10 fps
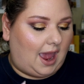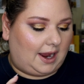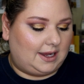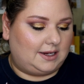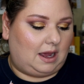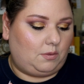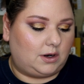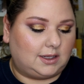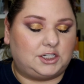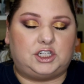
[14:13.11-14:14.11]
And I
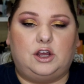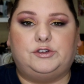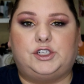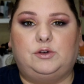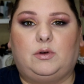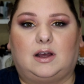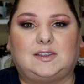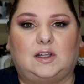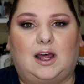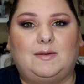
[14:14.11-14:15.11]
wanted to let you know too,
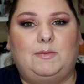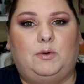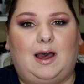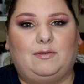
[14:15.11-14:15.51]
because a lot of people